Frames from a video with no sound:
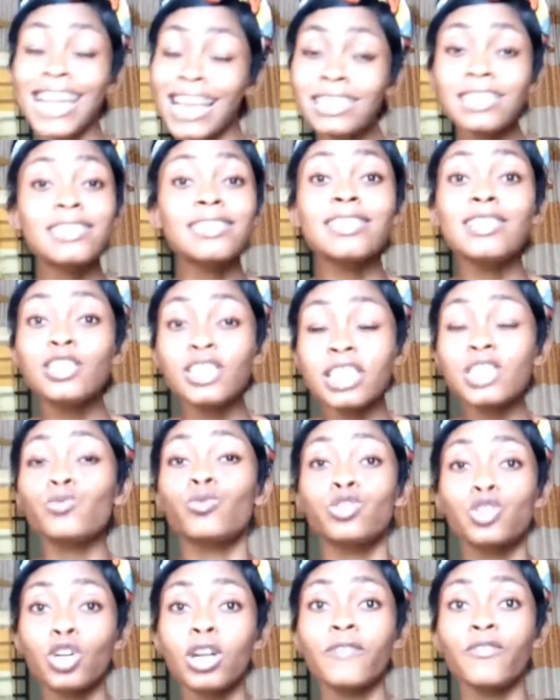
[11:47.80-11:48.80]
Since you
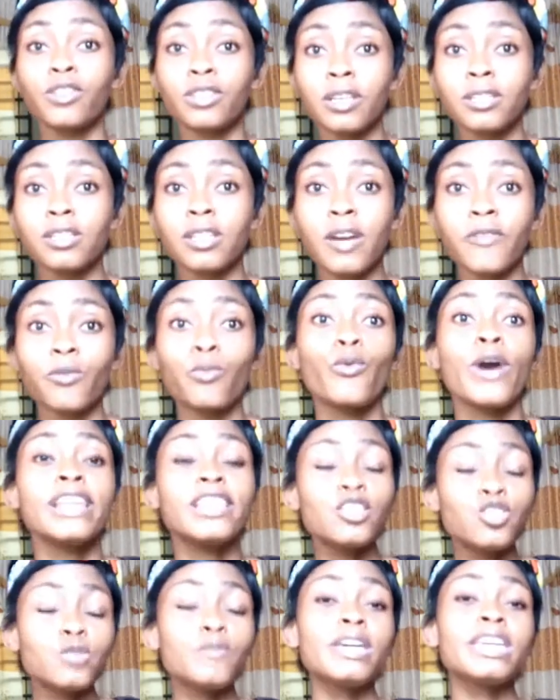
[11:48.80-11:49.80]
want to collect 4,000 naira, why
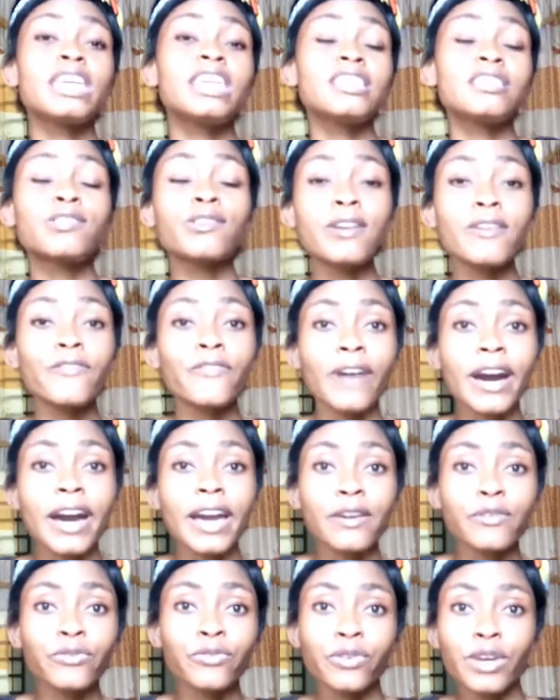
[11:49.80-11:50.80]
did you make it
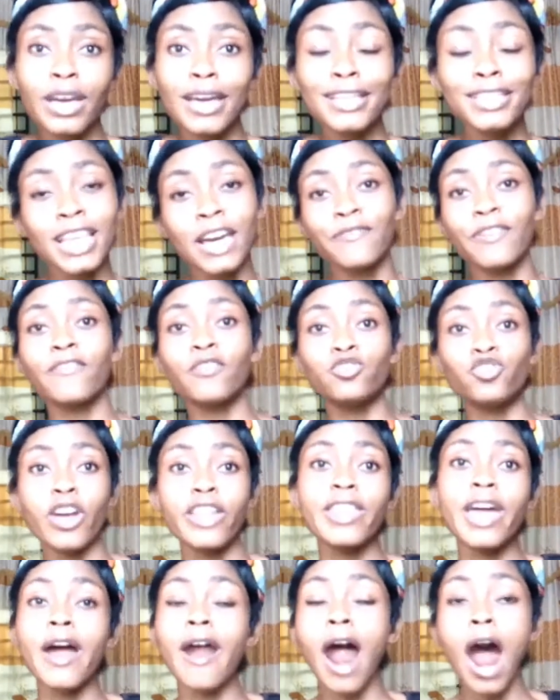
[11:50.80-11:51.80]
500
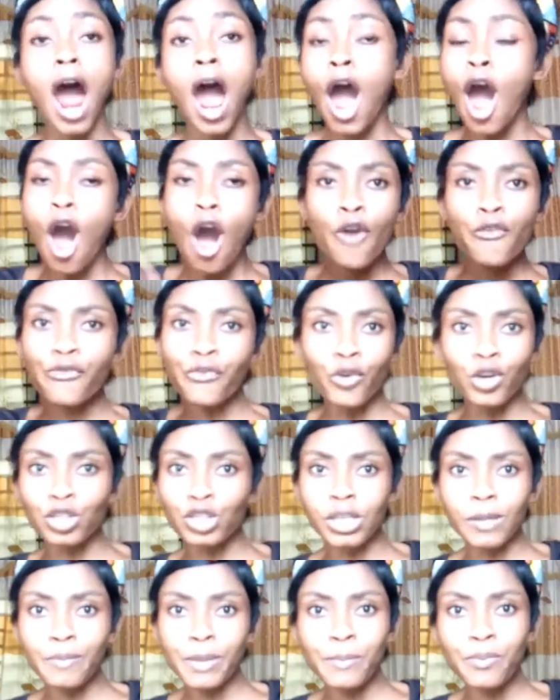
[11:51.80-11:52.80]
naira for
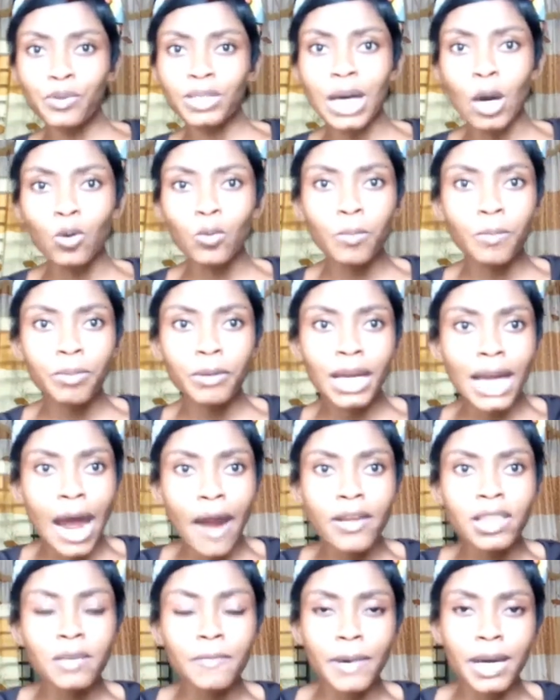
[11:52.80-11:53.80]
the people that will
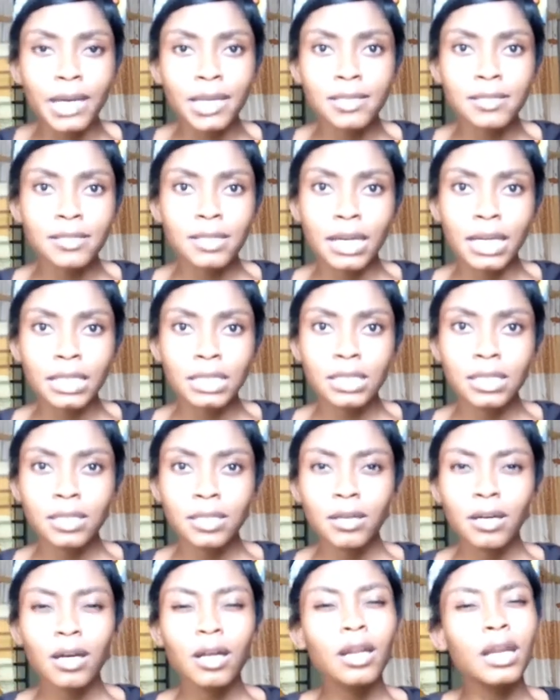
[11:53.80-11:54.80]
carry the bag inside?
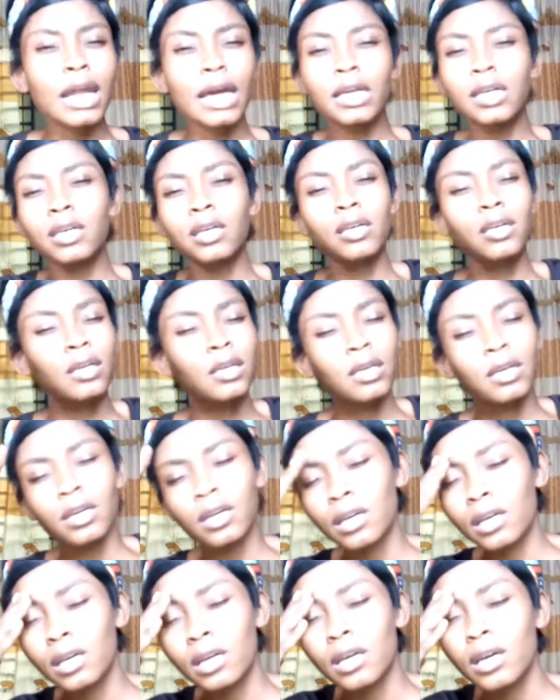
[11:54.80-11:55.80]
Like,
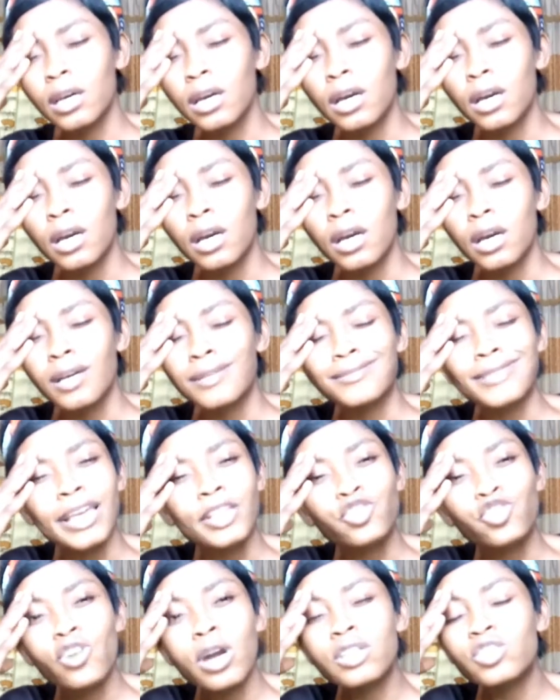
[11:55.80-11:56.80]

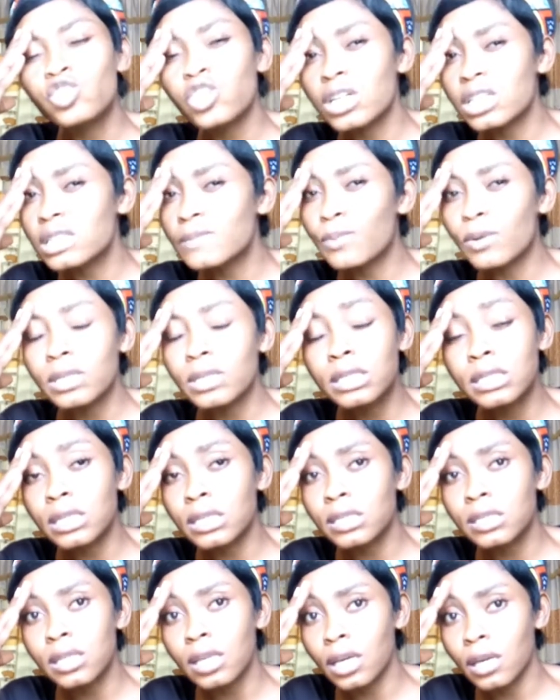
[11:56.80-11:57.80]
Nigerian transport
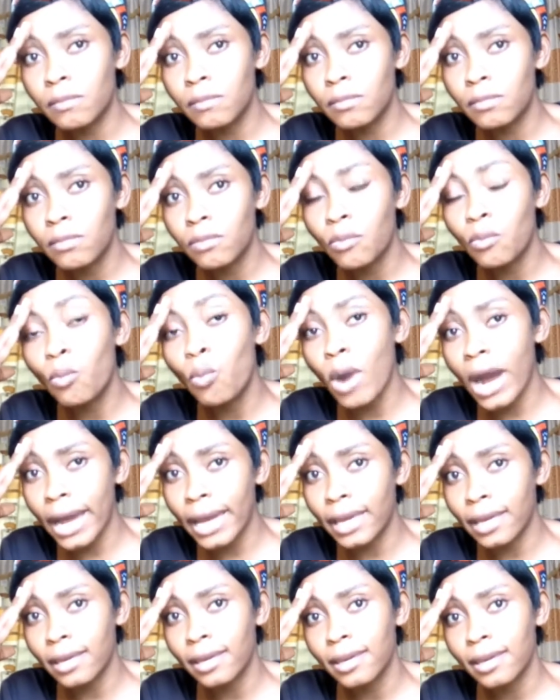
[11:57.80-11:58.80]
system.
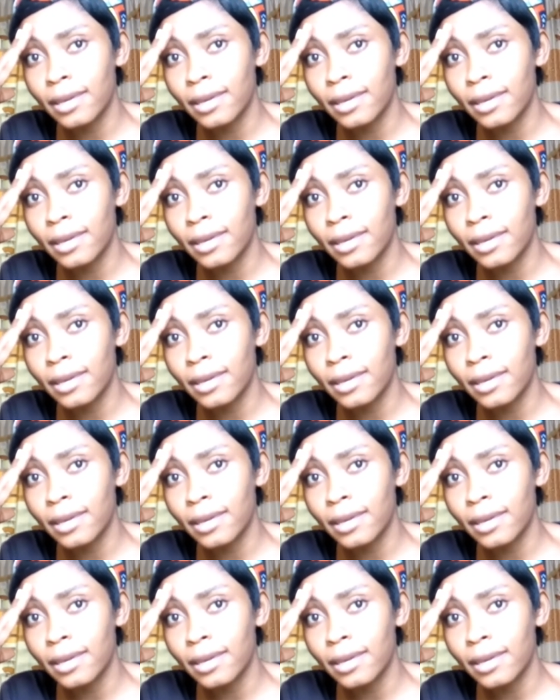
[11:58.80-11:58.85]
Why?